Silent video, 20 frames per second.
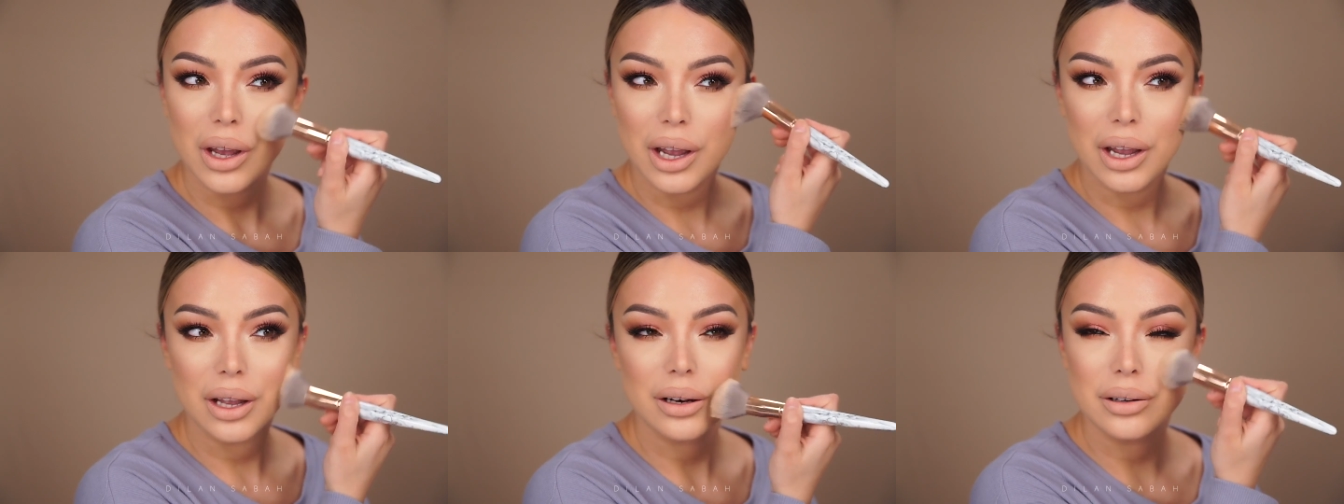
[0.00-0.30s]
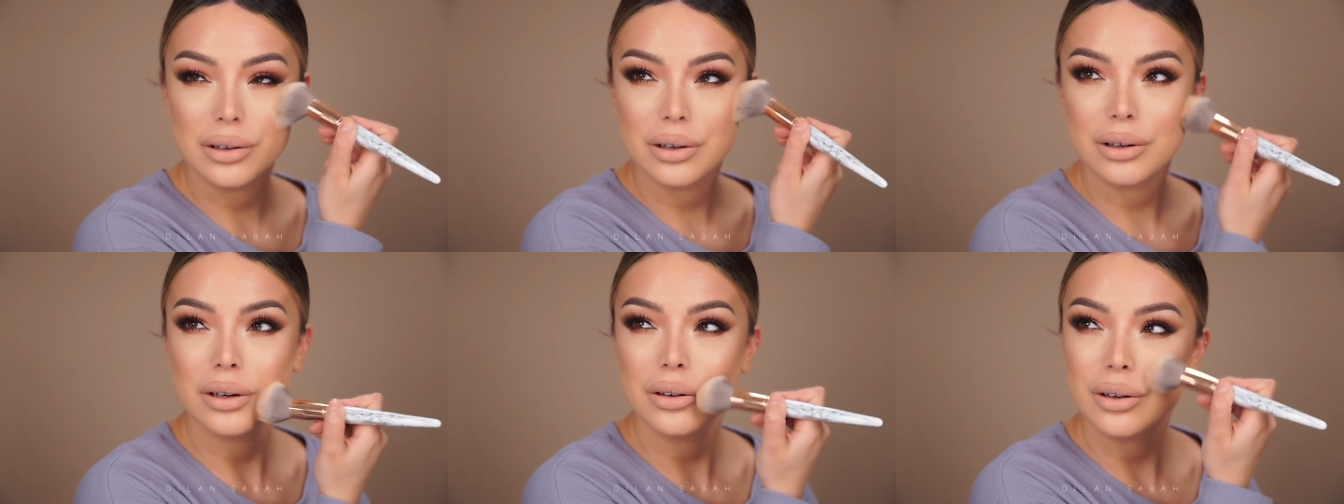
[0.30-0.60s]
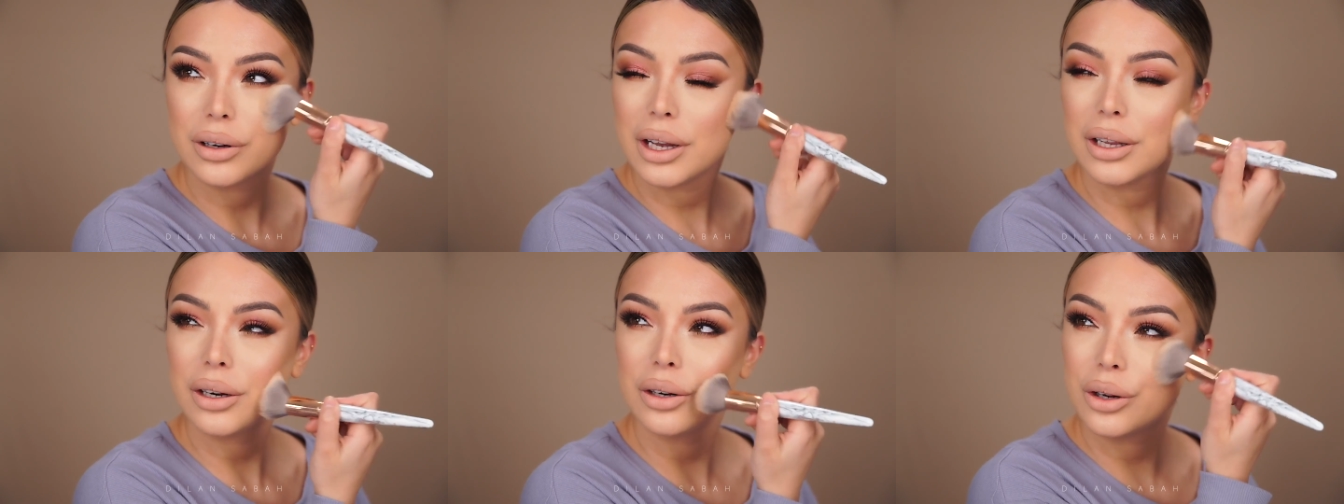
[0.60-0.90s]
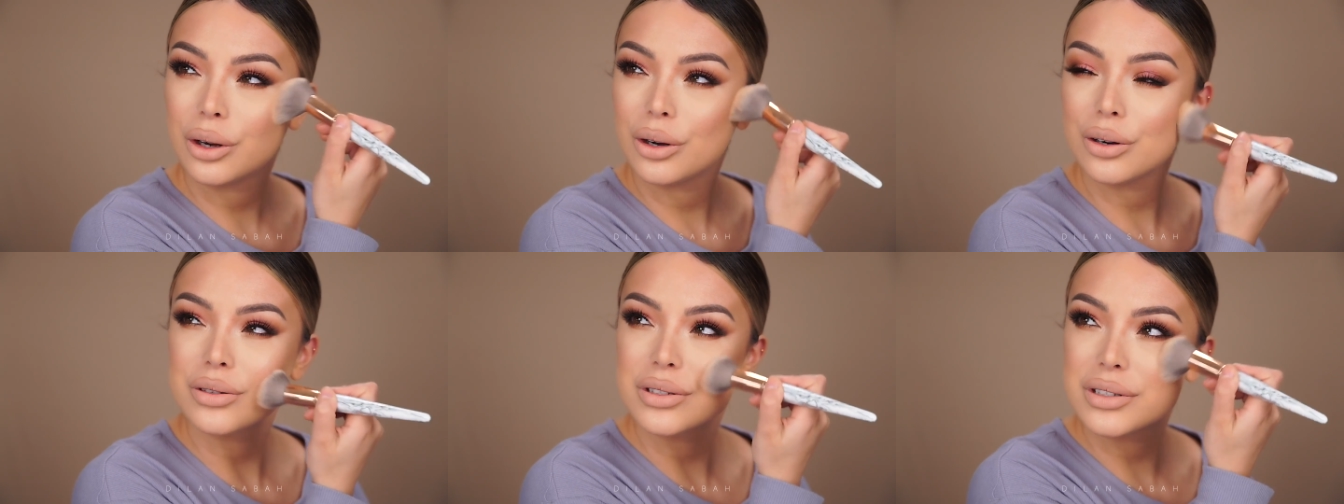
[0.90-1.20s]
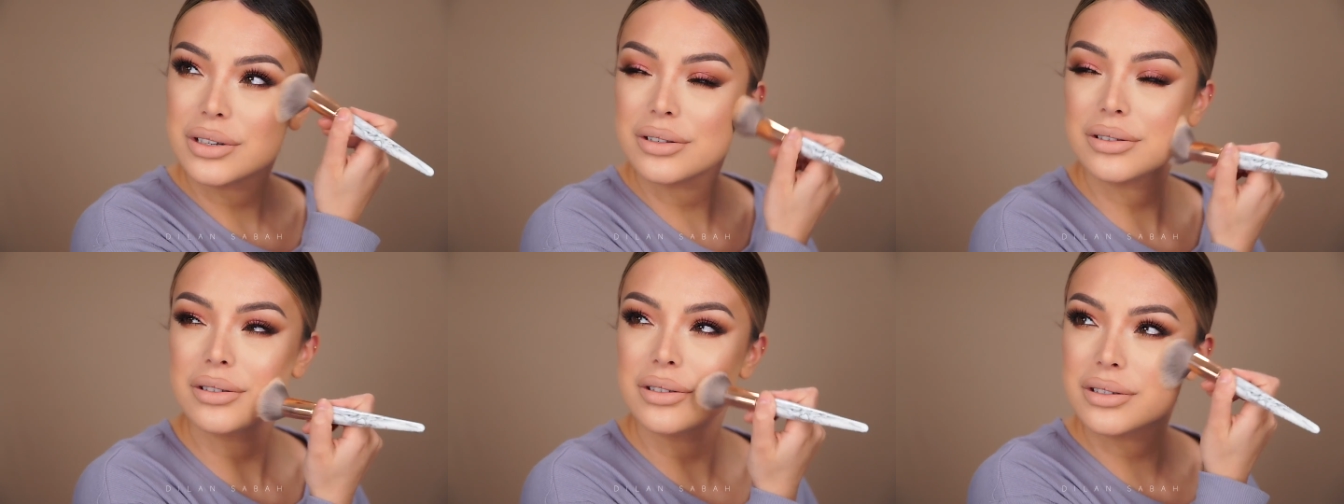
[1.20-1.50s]
and I don't know,
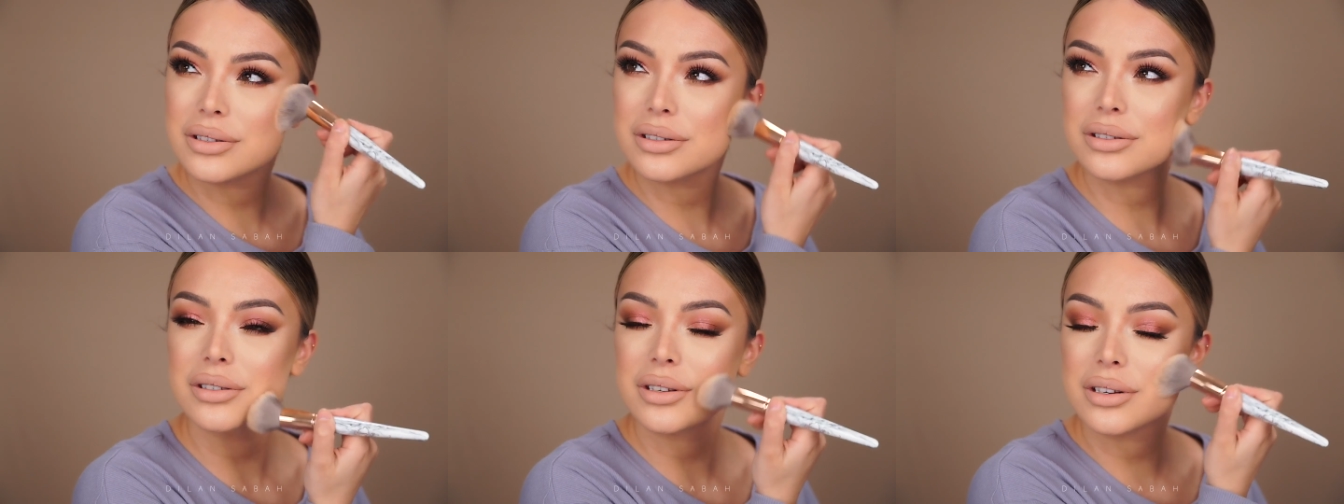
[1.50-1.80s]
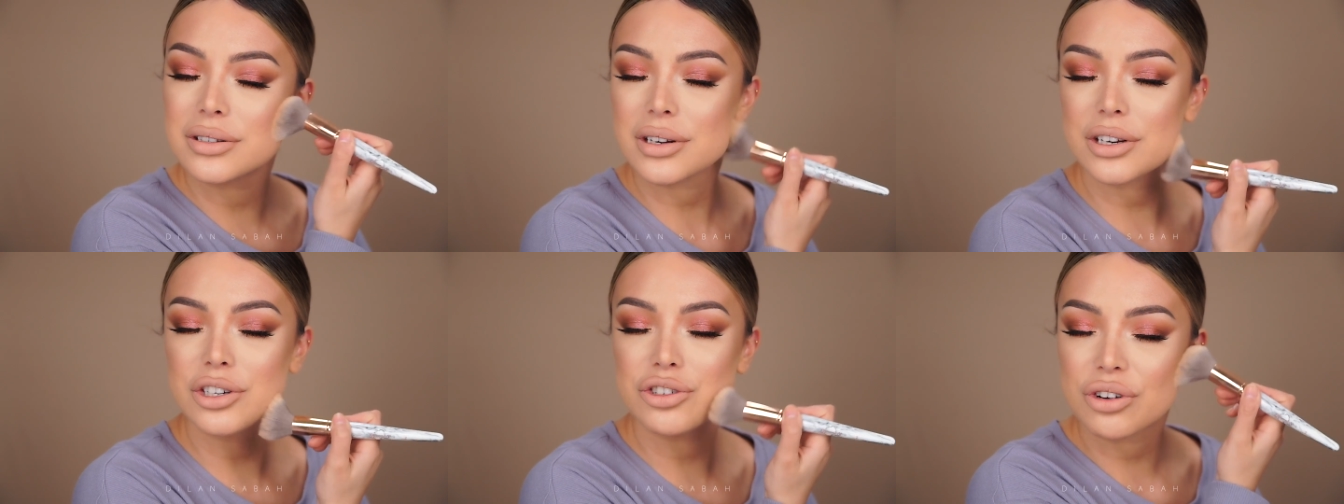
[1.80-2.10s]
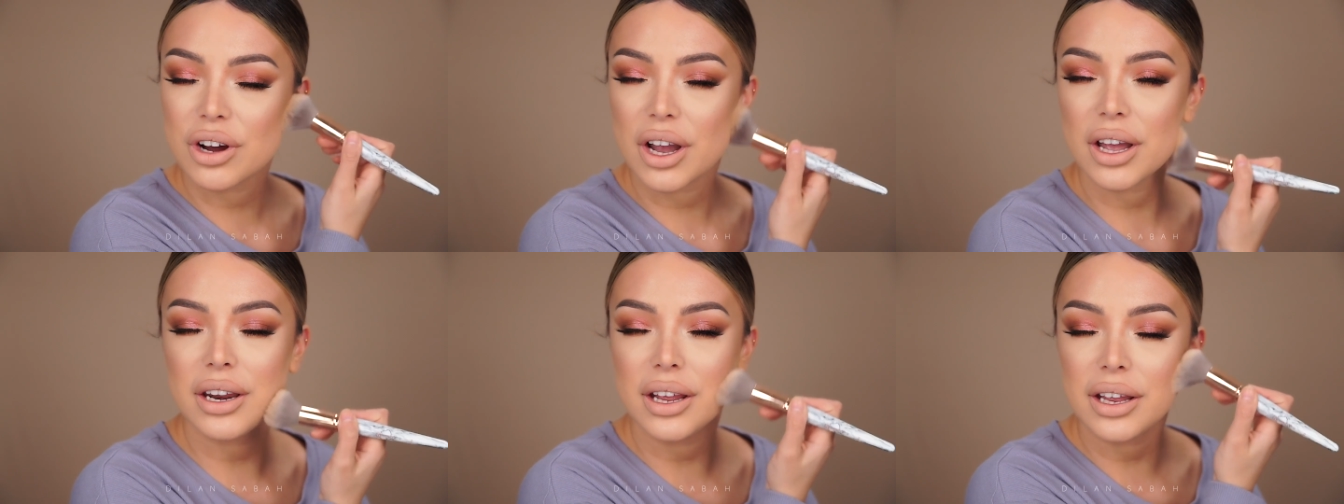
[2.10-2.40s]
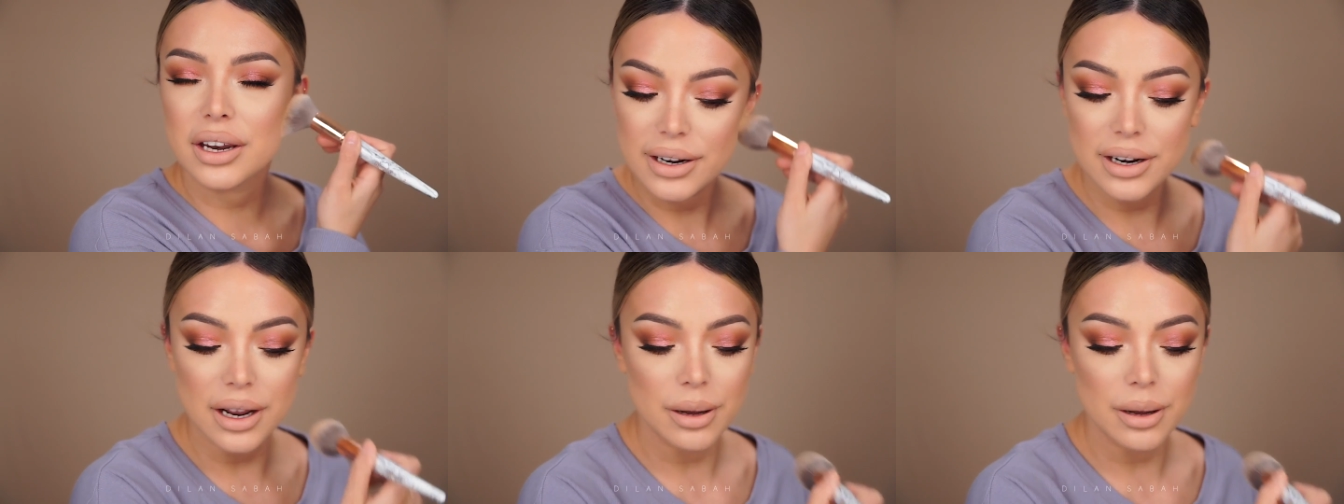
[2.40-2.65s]
since I tried it,